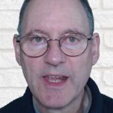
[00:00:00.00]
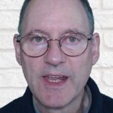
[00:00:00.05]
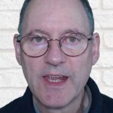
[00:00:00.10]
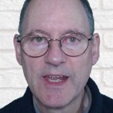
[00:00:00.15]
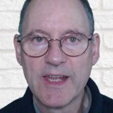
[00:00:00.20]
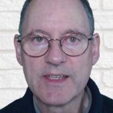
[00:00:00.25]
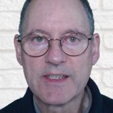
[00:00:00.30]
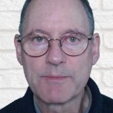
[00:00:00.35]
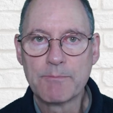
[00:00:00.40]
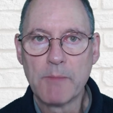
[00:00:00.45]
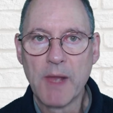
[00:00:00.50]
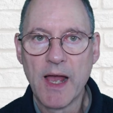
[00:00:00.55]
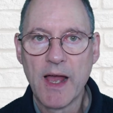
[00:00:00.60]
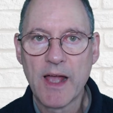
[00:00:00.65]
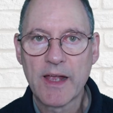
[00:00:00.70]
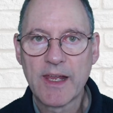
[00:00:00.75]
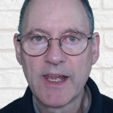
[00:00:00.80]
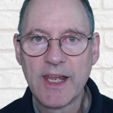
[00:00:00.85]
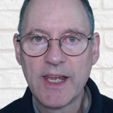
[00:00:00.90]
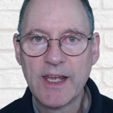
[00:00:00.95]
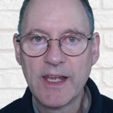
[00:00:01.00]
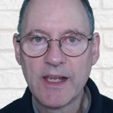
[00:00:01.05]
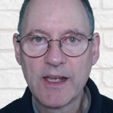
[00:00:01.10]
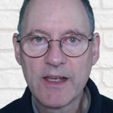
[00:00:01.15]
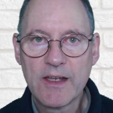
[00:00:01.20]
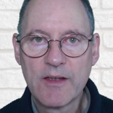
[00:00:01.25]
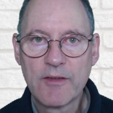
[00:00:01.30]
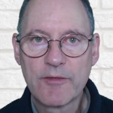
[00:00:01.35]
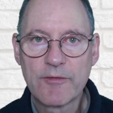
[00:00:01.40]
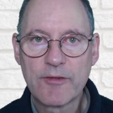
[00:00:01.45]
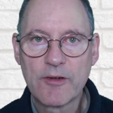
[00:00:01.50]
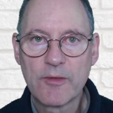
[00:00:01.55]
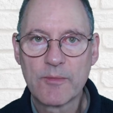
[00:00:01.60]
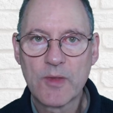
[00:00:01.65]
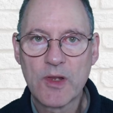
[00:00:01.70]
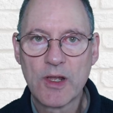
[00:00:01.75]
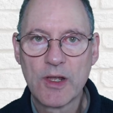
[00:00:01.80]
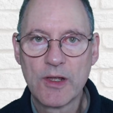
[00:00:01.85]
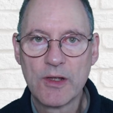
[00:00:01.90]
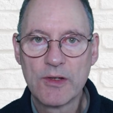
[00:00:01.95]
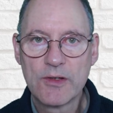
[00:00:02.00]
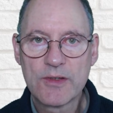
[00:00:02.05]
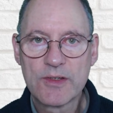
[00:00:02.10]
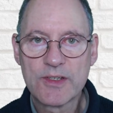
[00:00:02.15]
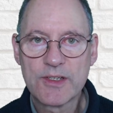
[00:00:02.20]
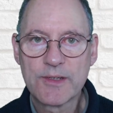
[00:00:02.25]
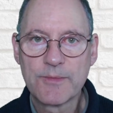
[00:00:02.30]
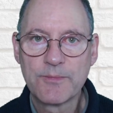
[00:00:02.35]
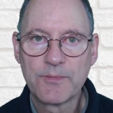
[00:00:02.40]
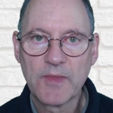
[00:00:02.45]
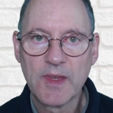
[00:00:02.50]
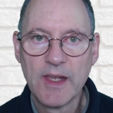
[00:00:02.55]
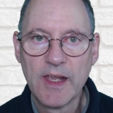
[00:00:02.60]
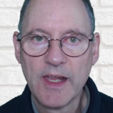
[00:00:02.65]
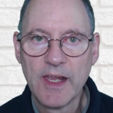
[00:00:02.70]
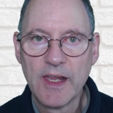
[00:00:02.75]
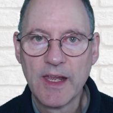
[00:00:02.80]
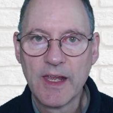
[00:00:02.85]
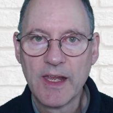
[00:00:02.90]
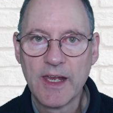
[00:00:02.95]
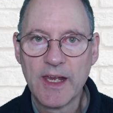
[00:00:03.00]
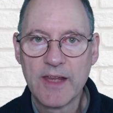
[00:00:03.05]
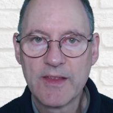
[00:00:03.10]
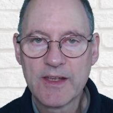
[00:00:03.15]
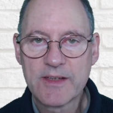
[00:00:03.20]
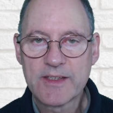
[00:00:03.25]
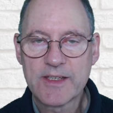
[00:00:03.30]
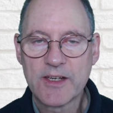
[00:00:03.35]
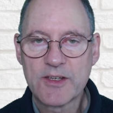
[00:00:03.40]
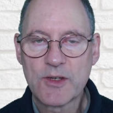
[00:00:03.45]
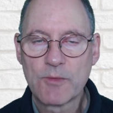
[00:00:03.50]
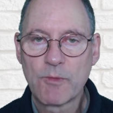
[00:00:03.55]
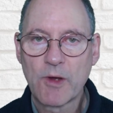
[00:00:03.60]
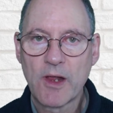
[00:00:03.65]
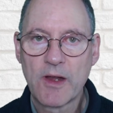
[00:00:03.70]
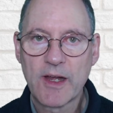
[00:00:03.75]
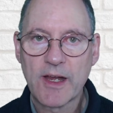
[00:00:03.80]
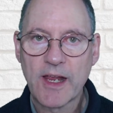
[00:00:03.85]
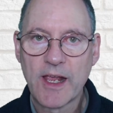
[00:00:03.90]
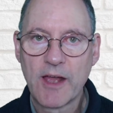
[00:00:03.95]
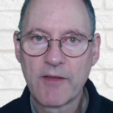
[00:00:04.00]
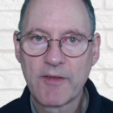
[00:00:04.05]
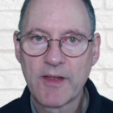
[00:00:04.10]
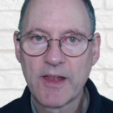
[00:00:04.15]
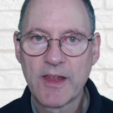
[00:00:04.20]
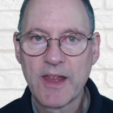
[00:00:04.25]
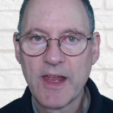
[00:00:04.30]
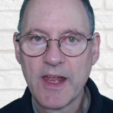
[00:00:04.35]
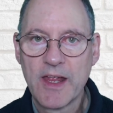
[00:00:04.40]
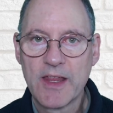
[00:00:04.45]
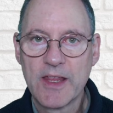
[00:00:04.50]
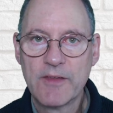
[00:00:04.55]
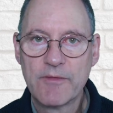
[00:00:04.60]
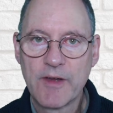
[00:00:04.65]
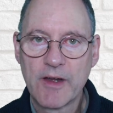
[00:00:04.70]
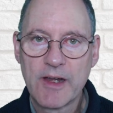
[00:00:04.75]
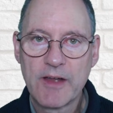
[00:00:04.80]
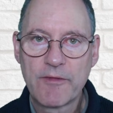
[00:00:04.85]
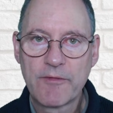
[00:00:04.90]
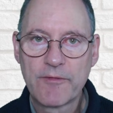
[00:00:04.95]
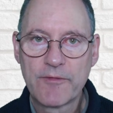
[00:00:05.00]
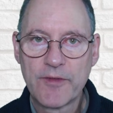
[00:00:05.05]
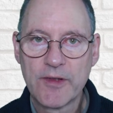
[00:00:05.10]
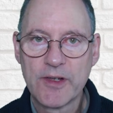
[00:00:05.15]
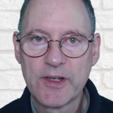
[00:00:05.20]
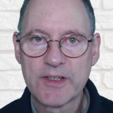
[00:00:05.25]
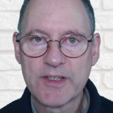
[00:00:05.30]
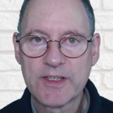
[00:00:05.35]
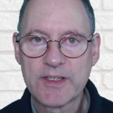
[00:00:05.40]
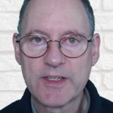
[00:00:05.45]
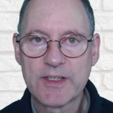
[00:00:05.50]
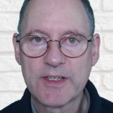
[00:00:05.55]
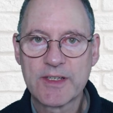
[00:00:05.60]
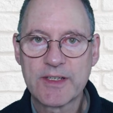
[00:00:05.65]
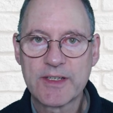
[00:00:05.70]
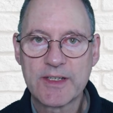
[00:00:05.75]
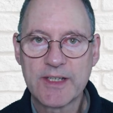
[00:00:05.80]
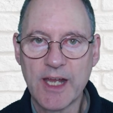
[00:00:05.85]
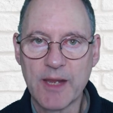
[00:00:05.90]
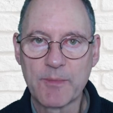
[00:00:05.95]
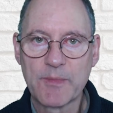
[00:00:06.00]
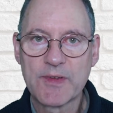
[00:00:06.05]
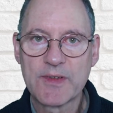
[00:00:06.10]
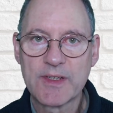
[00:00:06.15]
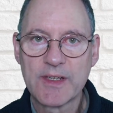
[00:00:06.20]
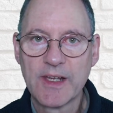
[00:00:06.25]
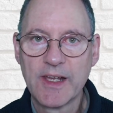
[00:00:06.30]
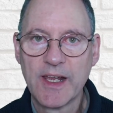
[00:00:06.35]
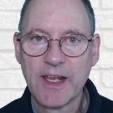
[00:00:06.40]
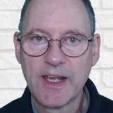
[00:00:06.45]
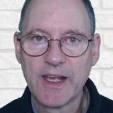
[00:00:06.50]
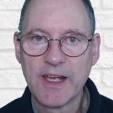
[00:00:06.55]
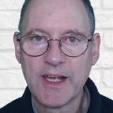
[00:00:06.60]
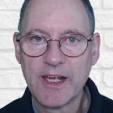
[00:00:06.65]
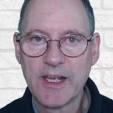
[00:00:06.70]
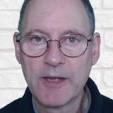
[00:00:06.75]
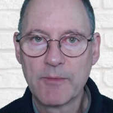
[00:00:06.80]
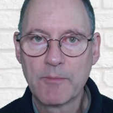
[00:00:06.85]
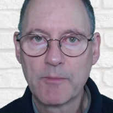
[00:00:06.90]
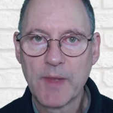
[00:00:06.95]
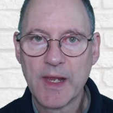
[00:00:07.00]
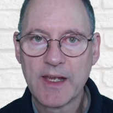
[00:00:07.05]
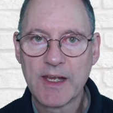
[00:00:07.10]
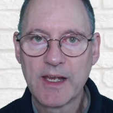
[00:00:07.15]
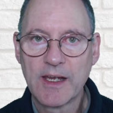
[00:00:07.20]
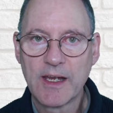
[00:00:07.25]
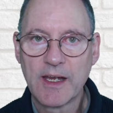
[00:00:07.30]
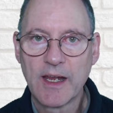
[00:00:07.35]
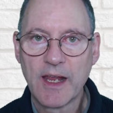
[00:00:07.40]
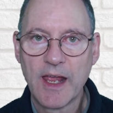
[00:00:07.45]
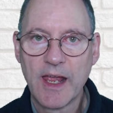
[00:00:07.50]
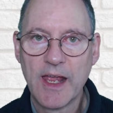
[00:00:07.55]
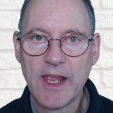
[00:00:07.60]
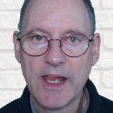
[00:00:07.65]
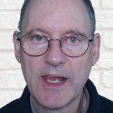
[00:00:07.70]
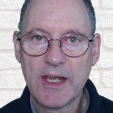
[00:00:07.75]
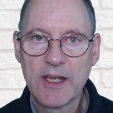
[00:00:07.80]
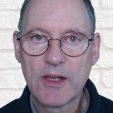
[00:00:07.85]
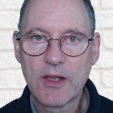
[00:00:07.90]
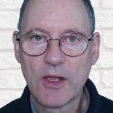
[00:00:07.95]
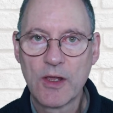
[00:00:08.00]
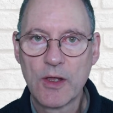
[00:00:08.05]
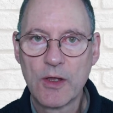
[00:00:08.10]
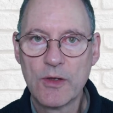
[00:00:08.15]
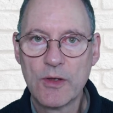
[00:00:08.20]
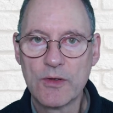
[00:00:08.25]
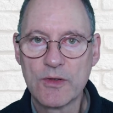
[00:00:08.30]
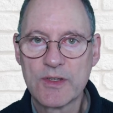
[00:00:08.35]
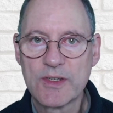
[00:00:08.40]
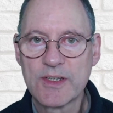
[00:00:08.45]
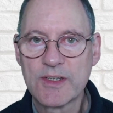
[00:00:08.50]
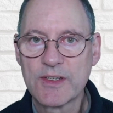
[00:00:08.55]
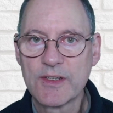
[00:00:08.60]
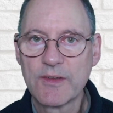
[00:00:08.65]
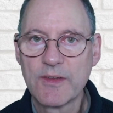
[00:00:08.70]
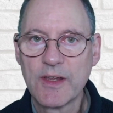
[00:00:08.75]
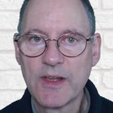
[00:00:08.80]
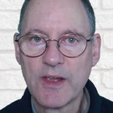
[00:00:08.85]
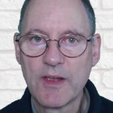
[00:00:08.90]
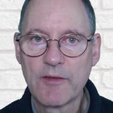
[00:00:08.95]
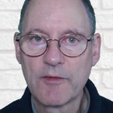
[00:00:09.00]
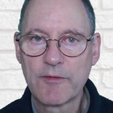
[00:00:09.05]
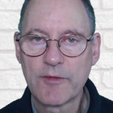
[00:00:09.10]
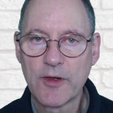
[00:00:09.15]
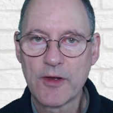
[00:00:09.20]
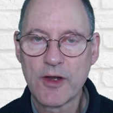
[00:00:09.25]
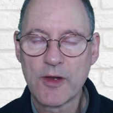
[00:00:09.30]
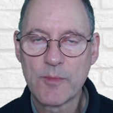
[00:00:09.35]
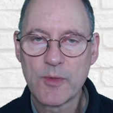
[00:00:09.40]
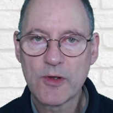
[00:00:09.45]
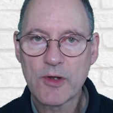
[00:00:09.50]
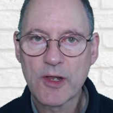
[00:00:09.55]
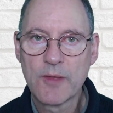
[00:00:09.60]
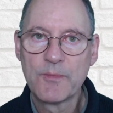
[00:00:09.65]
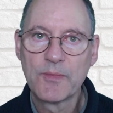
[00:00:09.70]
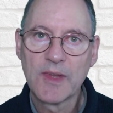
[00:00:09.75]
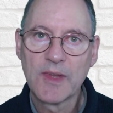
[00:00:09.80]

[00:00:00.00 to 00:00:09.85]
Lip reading: It's Mark here from Kahoots. In this session, we're going to cover the very first steps in making a Kahoots photo book,